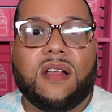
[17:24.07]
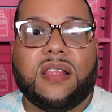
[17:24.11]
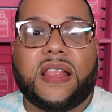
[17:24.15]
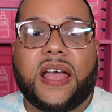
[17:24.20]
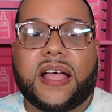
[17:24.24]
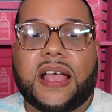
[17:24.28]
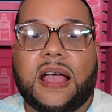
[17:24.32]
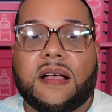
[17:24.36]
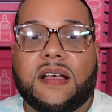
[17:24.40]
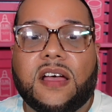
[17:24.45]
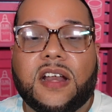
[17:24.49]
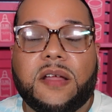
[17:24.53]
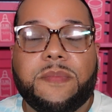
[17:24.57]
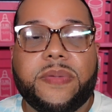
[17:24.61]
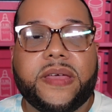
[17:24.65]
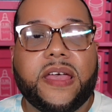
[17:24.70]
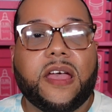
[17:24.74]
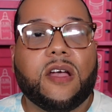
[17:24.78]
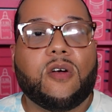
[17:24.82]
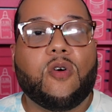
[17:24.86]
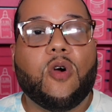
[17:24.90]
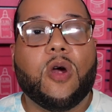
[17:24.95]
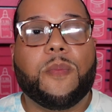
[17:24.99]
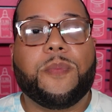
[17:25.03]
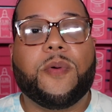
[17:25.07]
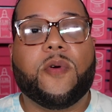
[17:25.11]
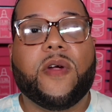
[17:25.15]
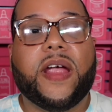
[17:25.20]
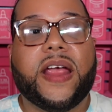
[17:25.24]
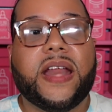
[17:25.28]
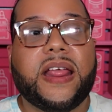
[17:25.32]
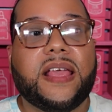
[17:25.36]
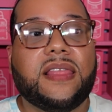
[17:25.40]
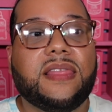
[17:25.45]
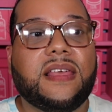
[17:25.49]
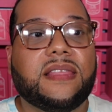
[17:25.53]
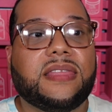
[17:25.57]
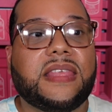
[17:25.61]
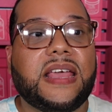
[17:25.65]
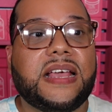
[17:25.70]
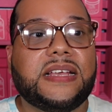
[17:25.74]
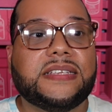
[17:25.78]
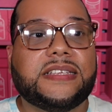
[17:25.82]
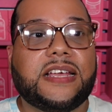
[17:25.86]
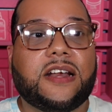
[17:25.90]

Like, I'm gonna be incorporating the things